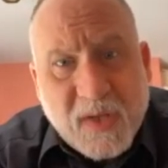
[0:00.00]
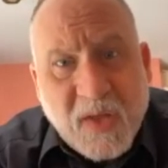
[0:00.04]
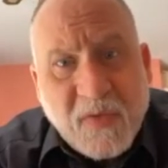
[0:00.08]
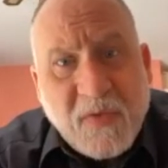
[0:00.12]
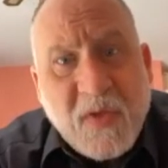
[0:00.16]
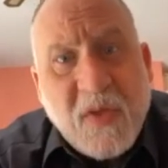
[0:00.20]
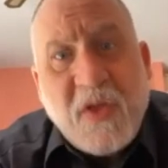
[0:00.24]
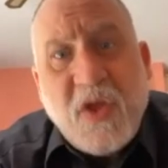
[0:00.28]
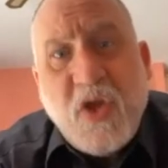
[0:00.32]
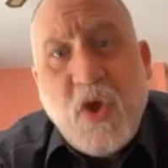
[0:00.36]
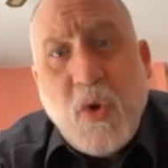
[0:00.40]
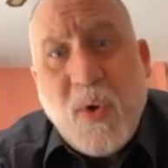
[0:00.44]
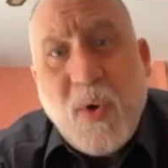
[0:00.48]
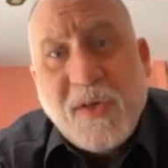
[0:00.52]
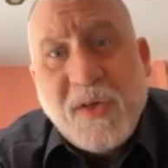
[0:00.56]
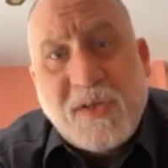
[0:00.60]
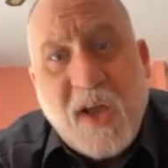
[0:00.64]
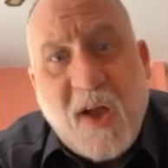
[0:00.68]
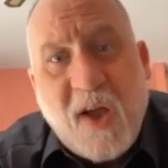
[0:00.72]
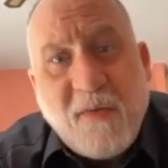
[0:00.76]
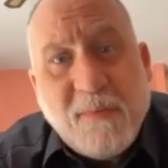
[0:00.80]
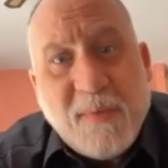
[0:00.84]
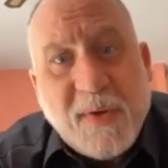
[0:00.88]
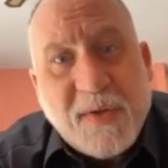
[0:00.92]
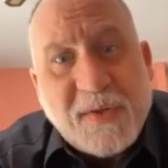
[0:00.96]
And the US
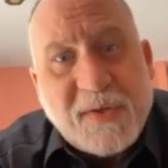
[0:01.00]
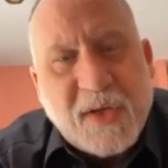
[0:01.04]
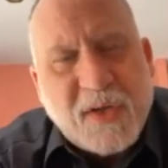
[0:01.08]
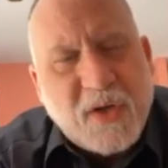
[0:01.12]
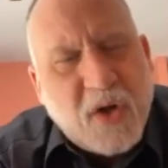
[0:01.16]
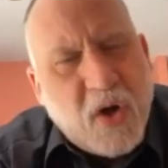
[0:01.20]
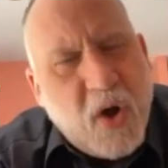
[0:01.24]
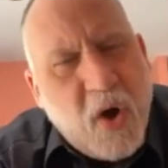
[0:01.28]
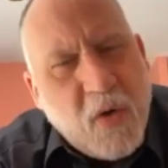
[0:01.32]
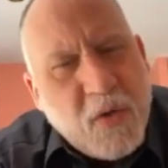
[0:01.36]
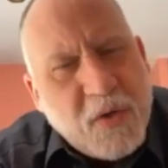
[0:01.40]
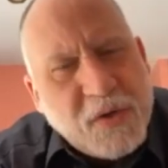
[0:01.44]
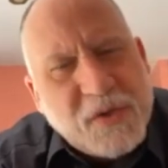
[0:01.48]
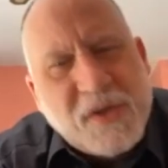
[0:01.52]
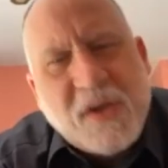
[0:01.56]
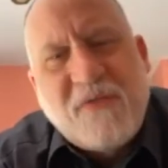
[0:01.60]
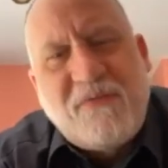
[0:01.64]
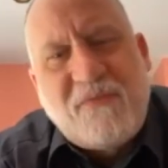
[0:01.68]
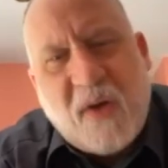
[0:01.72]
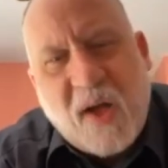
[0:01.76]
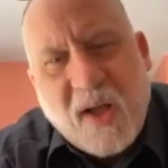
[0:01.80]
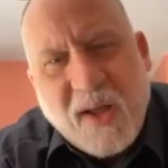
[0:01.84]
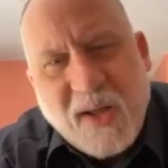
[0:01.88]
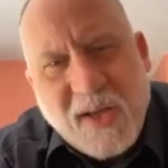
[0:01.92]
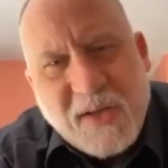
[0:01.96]
government said, oh, there's a
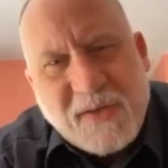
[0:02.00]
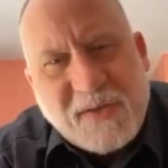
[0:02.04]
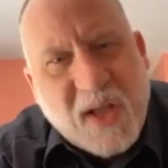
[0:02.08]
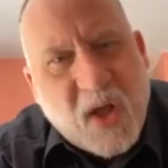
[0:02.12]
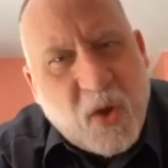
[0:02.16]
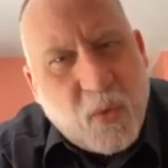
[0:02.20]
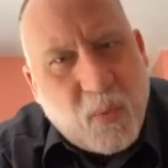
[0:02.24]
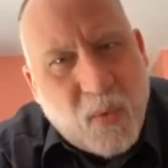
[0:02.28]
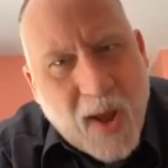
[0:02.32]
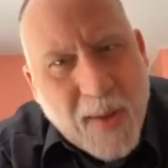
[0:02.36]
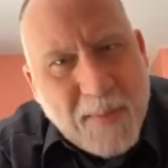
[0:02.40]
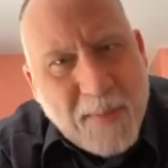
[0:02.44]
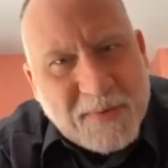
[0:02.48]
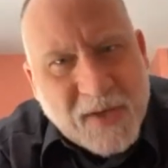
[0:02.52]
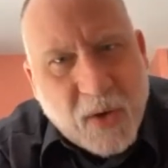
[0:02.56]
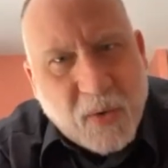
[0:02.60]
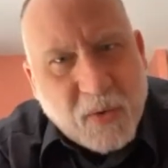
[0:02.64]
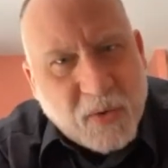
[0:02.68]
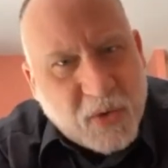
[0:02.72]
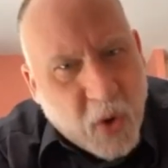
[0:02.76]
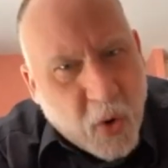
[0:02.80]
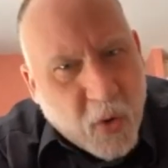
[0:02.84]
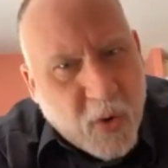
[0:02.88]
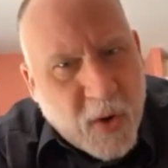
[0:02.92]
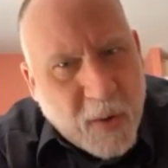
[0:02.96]
fungus that wipes
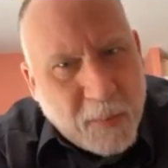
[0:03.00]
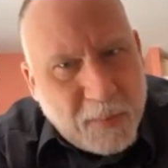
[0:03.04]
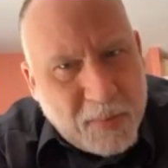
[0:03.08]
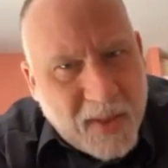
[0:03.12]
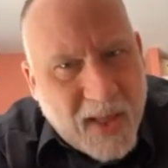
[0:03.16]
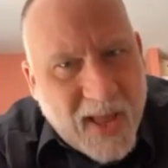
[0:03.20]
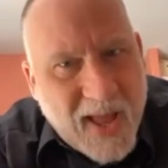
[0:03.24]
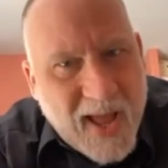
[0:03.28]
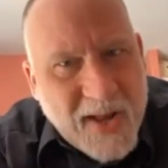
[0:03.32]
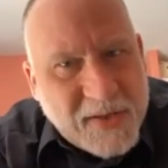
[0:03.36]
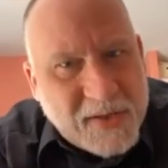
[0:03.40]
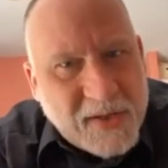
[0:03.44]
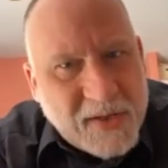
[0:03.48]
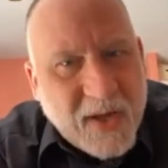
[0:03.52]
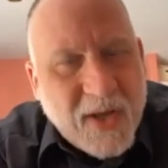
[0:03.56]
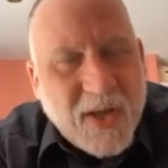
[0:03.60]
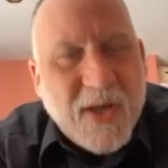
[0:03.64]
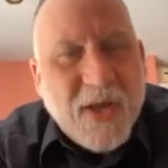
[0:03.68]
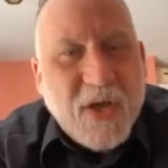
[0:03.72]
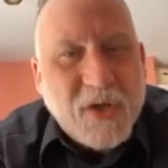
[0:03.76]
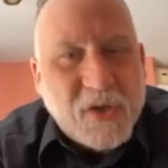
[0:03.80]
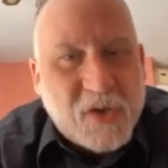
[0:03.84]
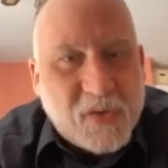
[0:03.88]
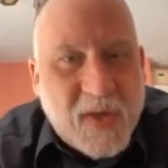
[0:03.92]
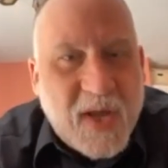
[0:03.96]
out coca plants.
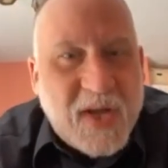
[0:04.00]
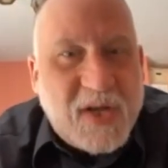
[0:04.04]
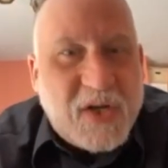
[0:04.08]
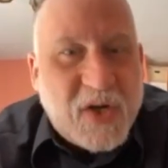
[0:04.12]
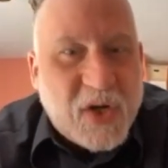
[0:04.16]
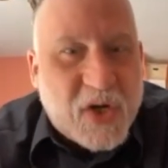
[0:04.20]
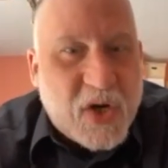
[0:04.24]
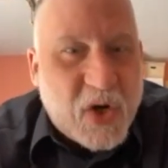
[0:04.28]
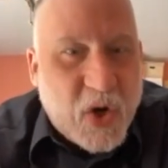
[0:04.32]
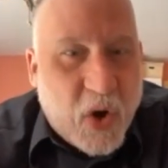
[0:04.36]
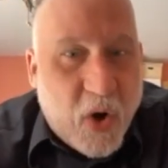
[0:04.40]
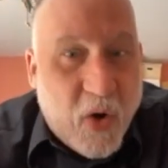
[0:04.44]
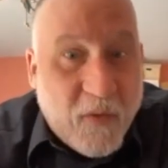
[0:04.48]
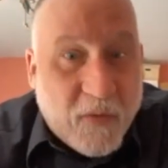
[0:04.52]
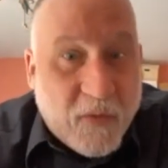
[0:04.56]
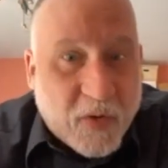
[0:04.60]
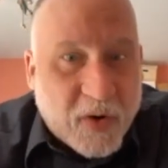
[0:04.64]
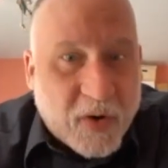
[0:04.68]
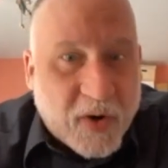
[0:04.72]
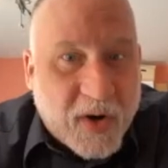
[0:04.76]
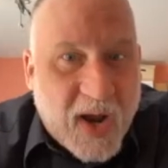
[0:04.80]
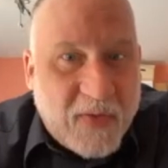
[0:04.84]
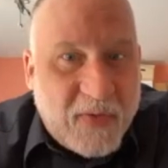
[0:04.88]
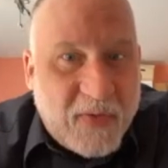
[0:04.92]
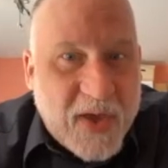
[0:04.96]
So they took it
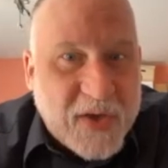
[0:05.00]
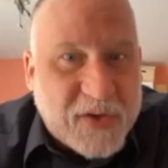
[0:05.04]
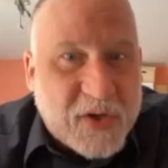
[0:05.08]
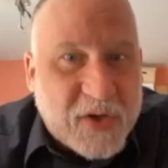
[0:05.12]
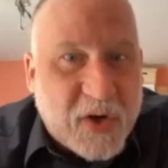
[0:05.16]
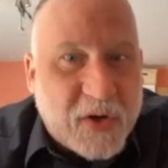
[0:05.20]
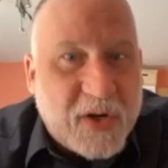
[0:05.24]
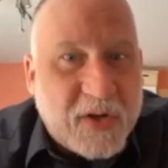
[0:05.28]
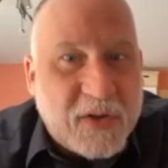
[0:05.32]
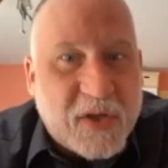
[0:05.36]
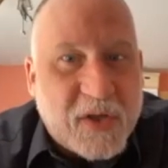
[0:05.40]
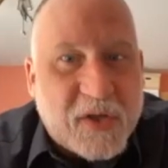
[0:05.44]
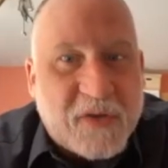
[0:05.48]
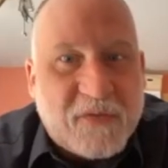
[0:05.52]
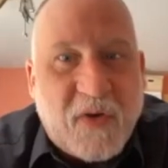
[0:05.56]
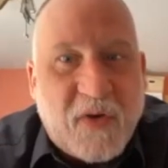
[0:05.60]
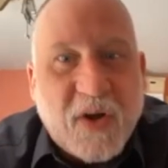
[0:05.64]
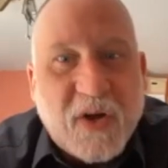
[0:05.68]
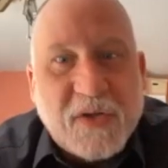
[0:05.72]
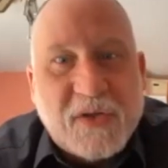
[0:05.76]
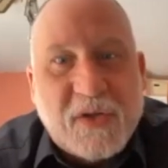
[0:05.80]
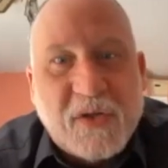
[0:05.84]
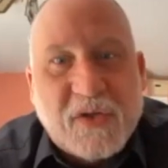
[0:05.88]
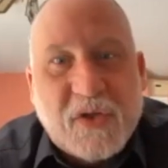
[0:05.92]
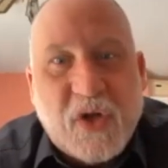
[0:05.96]
over and they started, this
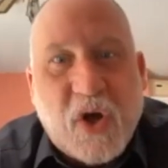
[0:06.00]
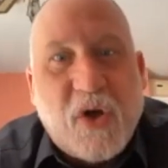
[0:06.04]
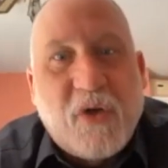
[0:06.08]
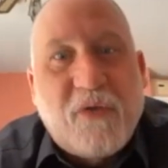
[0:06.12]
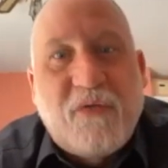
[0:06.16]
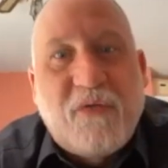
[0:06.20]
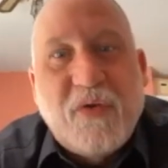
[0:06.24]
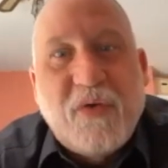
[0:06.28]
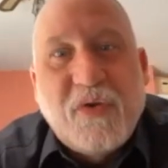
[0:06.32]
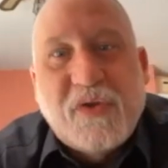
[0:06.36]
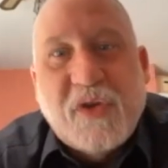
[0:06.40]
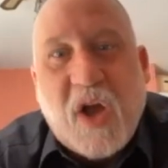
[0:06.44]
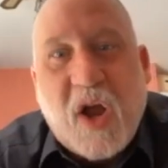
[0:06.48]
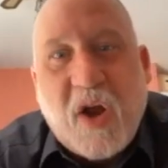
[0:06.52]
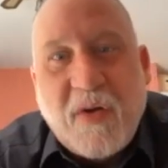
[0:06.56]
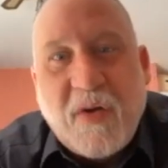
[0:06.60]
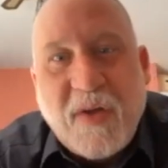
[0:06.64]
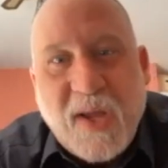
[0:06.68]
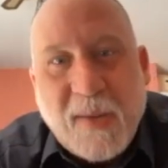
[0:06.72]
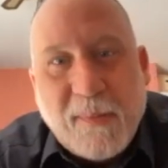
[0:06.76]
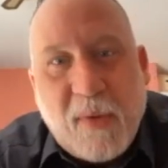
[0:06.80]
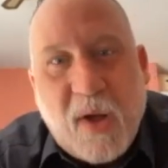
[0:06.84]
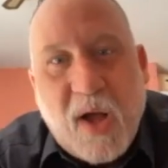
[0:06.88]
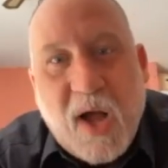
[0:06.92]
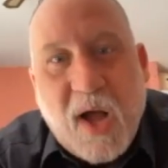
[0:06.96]
fungus is called
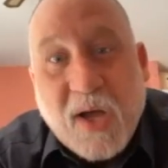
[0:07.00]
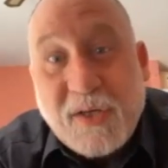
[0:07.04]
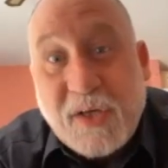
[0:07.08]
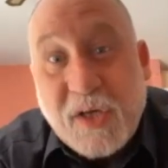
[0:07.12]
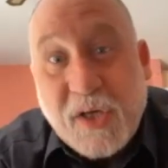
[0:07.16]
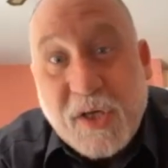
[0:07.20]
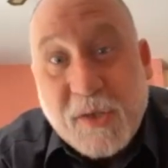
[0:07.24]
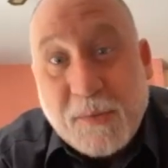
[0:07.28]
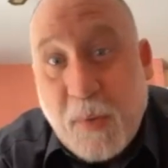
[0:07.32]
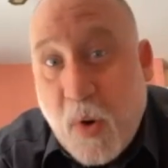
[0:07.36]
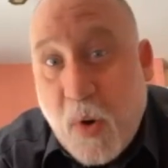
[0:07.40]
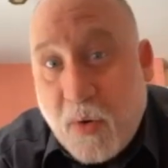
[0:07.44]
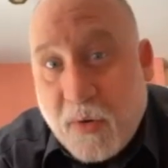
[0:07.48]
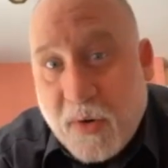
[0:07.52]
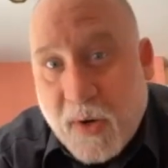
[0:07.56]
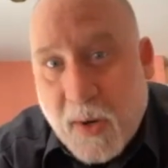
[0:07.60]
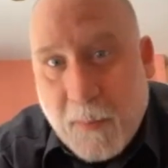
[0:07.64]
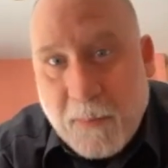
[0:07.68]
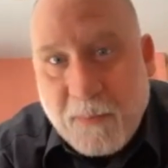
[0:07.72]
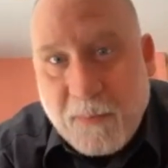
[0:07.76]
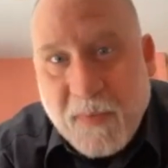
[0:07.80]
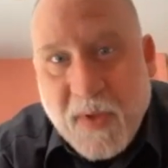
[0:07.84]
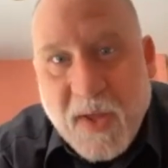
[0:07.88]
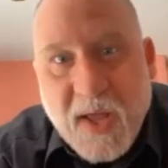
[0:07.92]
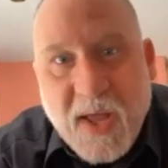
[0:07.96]
Fusarium
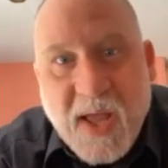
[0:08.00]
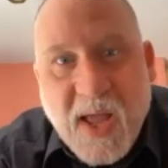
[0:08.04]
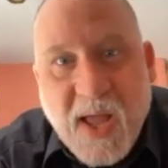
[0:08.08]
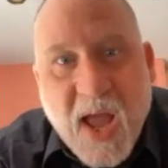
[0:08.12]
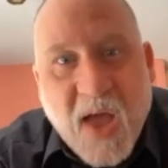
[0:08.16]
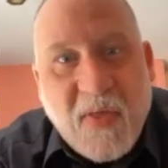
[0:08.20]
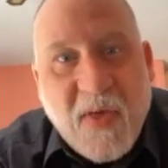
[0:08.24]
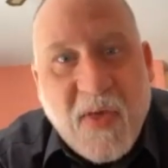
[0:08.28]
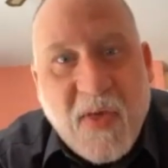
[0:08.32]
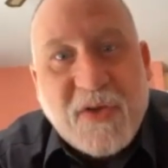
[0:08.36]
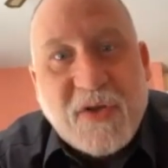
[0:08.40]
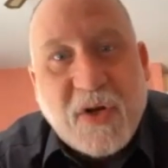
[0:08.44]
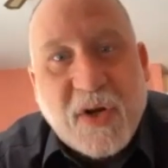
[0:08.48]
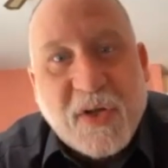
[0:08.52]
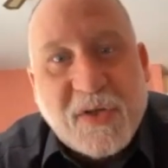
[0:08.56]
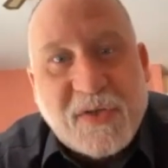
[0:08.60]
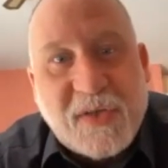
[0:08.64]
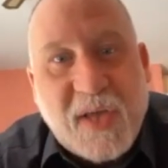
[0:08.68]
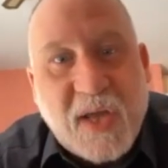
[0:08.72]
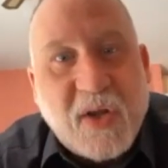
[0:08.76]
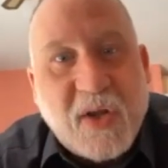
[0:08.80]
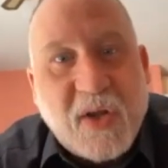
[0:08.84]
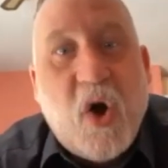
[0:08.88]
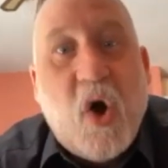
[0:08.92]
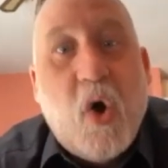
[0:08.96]
oxysporum. And they started
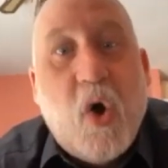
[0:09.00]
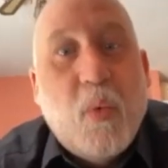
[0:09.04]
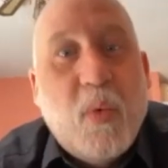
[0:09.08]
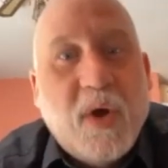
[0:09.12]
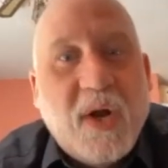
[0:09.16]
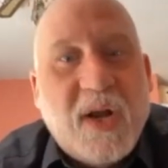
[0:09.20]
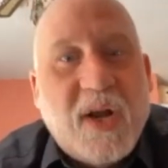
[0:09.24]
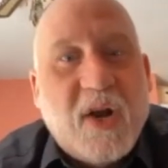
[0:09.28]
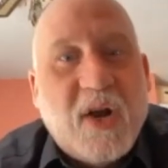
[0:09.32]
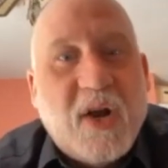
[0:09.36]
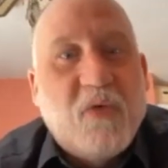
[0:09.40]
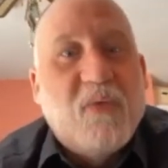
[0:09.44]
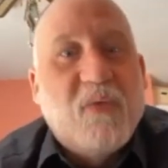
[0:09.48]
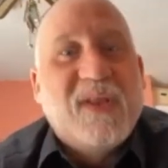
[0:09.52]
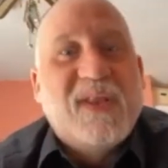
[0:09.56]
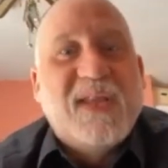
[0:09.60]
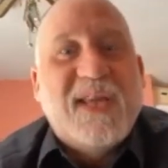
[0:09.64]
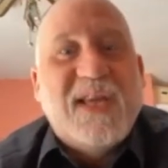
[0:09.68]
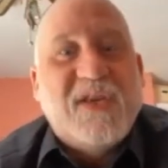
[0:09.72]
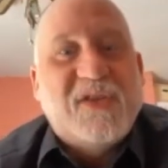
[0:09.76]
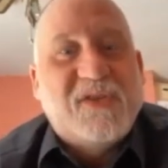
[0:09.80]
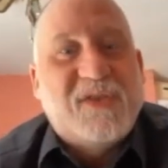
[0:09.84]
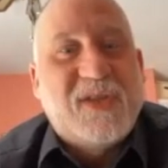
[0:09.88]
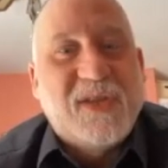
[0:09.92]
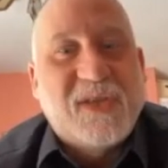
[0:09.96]
saying, oh, we're going to
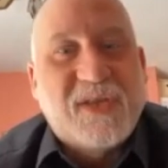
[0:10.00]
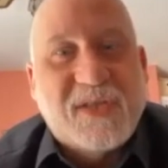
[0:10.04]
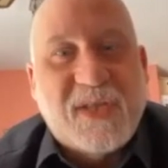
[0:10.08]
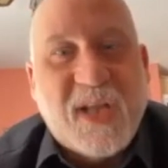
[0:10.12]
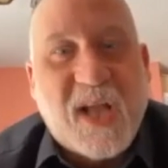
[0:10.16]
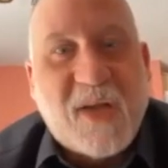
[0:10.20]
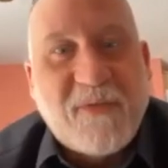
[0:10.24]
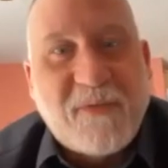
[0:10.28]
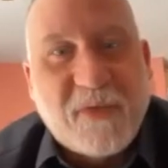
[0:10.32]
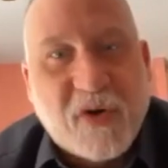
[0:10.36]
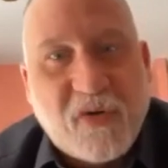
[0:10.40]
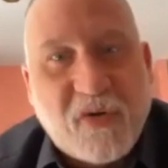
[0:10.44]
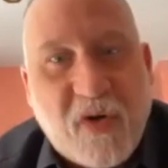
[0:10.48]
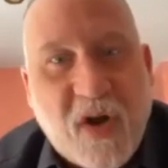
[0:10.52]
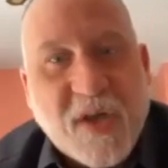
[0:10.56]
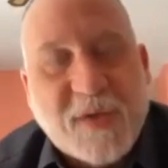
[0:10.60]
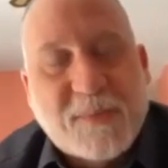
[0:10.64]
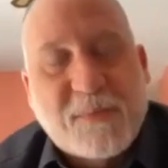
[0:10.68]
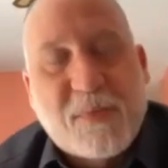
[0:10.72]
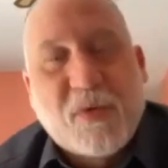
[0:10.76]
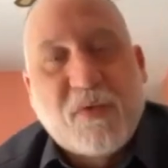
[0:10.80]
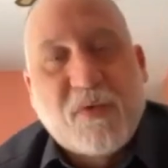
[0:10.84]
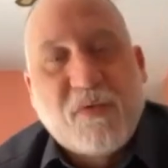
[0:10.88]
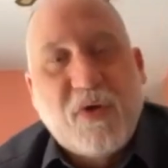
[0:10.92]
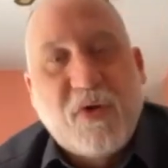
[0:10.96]
release this stuff across
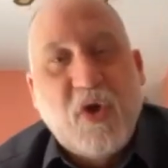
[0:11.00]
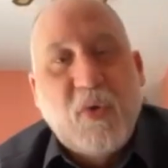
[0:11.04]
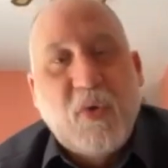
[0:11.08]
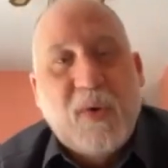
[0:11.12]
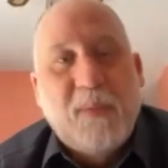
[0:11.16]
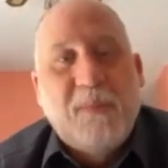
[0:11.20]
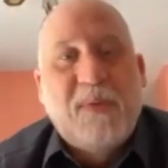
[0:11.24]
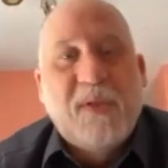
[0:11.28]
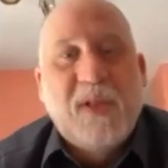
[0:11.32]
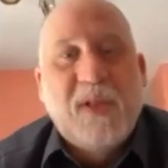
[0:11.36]
Peru and